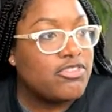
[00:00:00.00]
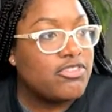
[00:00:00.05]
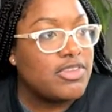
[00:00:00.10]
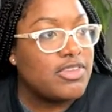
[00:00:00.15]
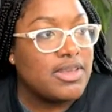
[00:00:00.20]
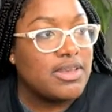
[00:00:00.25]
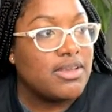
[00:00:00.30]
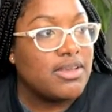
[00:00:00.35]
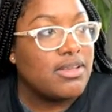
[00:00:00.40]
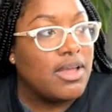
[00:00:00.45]

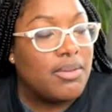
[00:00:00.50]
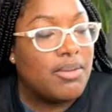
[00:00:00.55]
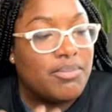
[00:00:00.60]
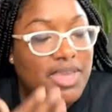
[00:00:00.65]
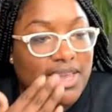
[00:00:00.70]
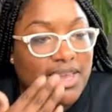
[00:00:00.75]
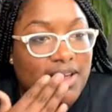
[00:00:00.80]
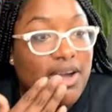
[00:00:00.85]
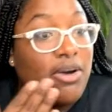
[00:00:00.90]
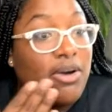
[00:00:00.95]
Like
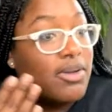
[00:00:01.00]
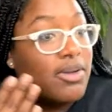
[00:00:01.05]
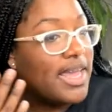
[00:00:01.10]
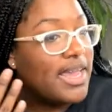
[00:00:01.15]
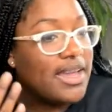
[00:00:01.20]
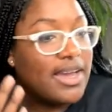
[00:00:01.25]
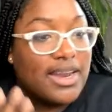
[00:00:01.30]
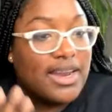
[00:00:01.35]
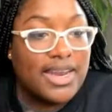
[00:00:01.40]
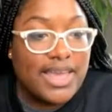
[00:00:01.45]

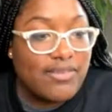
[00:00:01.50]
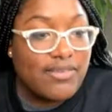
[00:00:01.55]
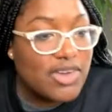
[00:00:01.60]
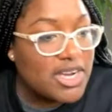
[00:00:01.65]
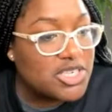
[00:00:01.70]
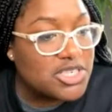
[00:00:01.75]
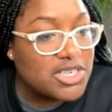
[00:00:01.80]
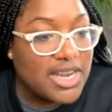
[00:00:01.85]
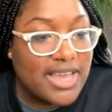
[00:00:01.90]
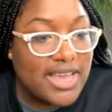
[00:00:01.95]

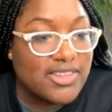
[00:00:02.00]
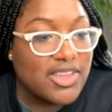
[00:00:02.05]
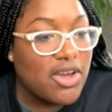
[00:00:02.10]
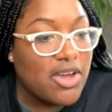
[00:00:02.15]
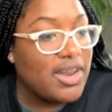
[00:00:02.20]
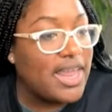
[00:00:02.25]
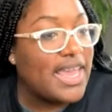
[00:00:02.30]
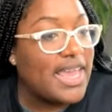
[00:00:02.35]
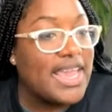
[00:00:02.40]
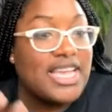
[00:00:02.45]
1,100 lines of
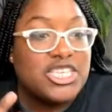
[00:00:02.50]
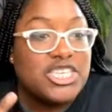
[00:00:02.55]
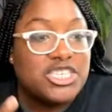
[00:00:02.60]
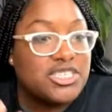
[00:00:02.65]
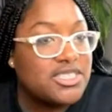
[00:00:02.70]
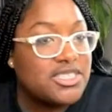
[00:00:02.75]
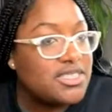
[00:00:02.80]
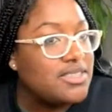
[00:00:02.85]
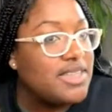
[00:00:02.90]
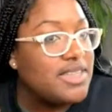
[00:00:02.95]
code. Like
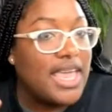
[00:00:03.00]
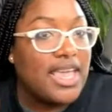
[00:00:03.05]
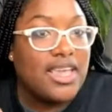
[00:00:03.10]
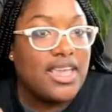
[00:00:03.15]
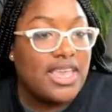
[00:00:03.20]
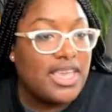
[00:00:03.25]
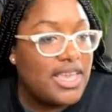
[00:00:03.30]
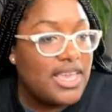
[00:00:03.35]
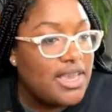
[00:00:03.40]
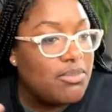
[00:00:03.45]
they
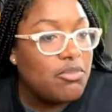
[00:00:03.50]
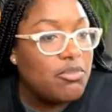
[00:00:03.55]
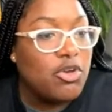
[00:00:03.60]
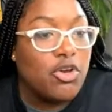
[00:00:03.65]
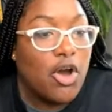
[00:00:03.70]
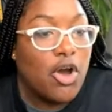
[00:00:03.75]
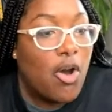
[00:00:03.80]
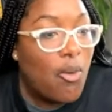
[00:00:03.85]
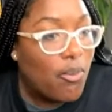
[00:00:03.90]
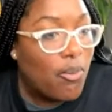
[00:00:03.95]
keep
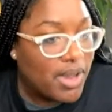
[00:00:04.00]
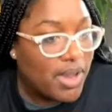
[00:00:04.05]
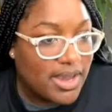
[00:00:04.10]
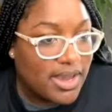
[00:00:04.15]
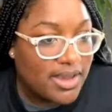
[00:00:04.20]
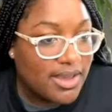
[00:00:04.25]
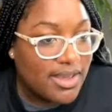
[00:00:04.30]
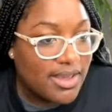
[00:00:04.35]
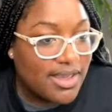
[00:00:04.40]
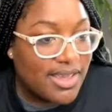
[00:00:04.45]
going.
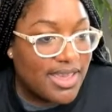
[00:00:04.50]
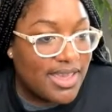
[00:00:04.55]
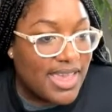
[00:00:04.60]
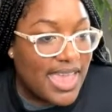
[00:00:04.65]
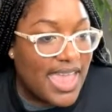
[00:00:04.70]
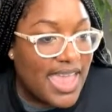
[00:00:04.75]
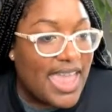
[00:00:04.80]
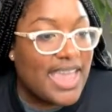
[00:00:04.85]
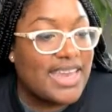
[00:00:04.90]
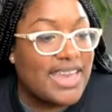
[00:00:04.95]

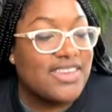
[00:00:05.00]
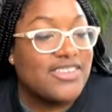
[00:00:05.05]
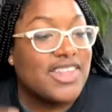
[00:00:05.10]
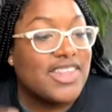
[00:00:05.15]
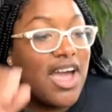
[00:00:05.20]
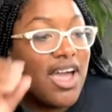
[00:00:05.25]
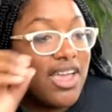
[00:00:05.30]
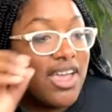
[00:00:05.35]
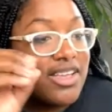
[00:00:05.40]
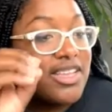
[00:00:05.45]
And
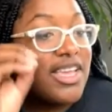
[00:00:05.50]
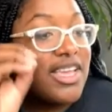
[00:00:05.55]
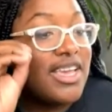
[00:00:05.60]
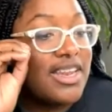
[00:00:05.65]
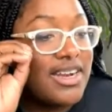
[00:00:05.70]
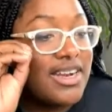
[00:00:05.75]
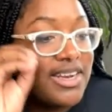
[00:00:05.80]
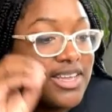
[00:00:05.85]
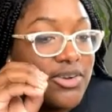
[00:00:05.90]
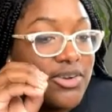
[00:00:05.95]

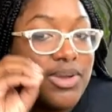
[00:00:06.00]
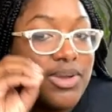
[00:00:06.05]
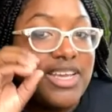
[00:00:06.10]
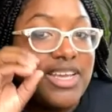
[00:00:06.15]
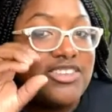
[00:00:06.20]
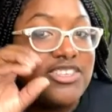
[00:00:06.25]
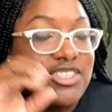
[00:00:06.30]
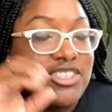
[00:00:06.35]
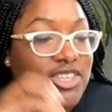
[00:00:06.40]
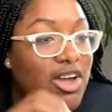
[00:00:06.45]
it literally
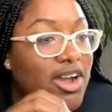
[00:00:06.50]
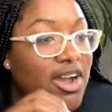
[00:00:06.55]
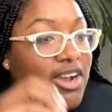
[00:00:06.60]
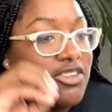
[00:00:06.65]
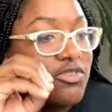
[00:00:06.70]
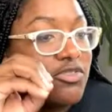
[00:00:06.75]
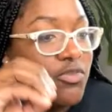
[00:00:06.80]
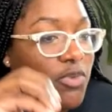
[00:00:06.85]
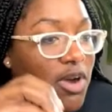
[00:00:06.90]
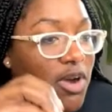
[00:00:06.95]

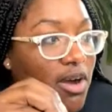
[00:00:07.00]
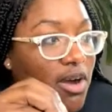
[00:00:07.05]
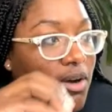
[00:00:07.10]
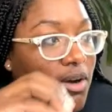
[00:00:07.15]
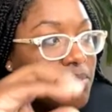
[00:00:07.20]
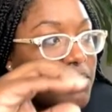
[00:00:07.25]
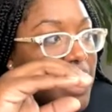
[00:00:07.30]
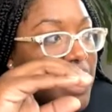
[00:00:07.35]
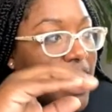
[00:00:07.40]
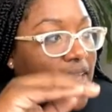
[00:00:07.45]
starts
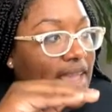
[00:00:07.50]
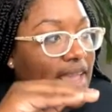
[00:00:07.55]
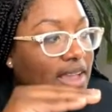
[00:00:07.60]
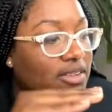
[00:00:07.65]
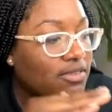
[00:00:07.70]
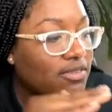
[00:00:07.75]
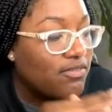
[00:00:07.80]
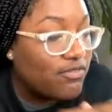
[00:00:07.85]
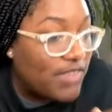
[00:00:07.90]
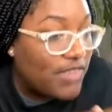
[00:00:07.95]
from like
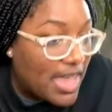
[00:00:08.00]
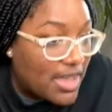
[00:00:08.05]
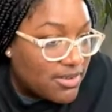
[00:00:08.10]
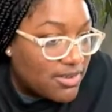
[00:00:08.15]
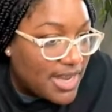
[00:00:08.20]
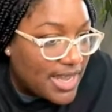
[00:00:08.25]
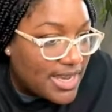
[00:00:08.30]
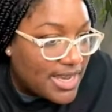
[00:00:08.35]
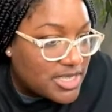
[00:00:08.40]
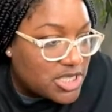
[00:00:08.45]

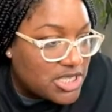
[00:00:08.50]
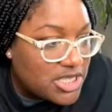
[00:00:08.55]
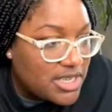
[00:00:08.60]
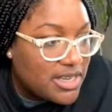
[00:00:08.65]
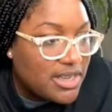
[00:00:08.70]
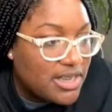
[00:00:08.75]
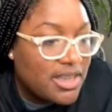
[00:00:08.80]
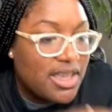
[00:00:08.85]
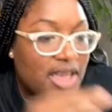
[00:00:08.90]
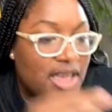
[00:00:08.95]

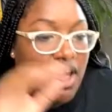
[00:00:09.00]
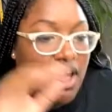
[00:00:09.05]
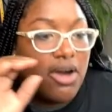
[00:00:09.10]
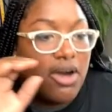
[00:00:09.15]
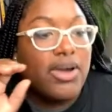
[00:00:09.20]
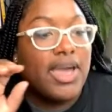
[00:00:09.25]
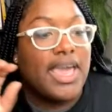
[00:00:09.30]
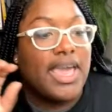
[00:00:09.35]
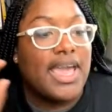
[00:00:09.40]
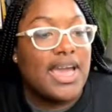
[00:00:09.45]
foundation.
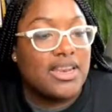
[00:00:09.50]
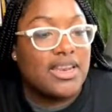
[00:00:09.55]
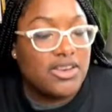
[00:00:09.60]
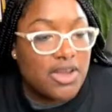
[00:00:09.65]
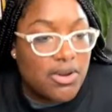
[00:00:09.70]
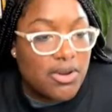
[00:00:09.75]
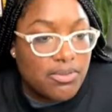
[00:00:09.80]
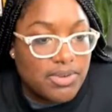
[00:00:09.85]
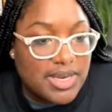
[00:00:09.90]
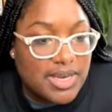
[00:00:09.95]
Okay, I
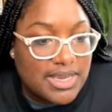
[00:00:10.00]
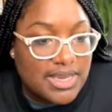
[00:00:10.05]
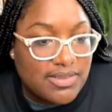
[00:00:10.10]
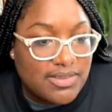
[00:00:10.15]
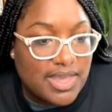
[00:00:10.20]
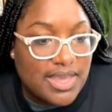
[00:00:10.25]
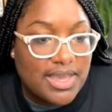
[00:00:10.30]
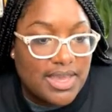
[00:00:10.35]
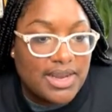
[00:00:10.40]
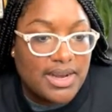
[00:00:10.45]
don't need
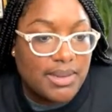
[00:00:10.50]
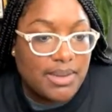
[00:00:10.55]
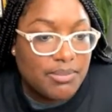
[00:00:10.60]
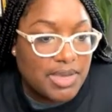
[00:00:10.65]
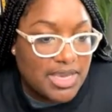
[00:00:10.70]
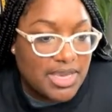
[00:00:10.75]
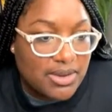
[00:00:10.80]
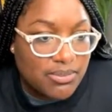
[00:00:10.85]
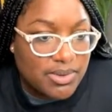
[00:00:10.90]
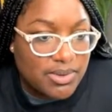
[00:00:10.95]
that. Let me
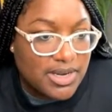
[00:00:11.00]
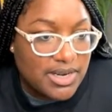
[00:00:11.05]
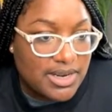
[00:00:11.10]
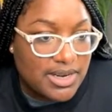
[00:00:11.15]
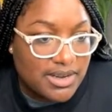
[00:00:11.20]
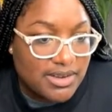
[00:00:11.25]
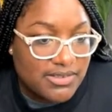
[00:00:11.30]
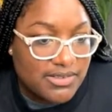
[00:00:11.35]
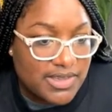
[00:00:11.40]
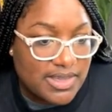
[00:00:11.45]
get rid of
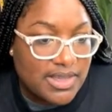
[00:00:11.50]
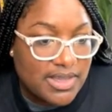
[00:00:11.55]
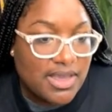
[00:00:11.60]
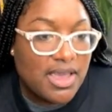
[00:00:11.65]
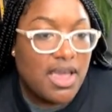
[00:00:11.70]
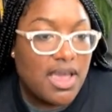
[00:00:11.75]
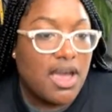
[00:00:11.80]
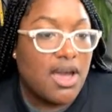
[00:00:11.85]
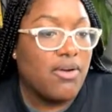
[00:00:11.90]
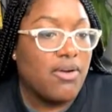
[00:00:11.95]
this.
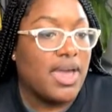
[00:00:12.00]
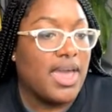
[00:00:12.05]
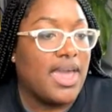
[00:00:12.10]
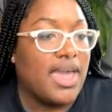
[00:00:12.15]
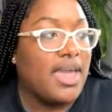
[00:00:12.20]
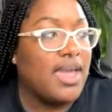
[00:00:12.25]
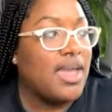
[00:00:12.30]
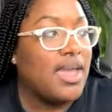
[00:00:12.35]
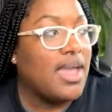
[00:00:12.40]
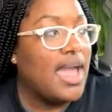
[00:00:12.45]

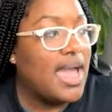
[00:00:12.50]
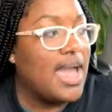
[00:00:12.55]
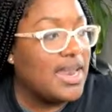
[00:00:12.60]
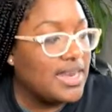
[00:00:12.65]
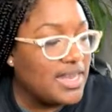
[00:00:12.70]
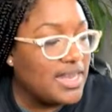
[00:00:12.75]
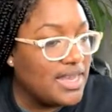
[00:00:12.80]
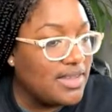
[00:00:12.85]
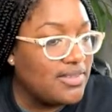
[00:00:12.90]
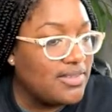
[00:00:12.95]
Okay, I
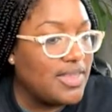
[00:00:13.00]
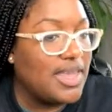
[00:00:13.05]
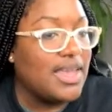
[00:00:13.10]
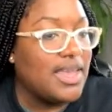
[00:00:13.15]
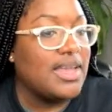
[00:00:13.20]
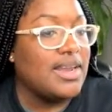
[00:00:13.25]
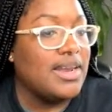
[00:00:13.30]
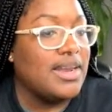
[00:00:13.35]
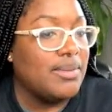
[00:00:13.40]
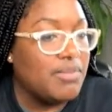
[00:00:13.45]
need
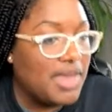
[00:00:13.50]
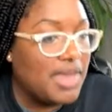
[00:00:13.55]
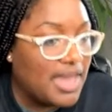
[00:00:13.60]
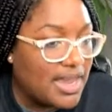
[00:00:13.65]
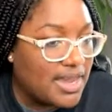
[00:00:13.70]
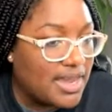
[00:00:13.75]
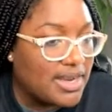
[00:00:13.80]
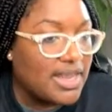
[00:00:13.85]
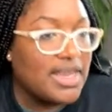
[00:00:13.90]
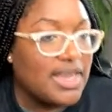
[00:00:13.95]
that. Let me
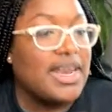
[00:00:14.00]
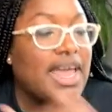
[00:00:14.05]
have it.